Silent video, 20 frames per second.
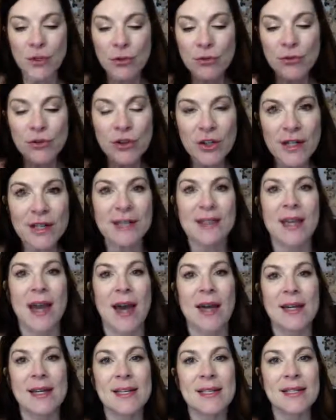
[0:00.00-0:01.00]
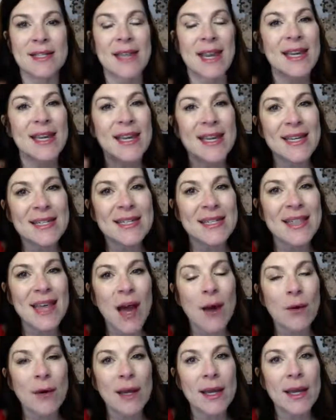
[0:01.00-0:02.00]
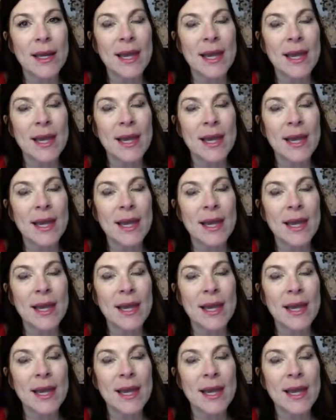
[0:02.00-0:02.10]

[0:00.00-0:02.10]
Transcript: you look at that and say, is that,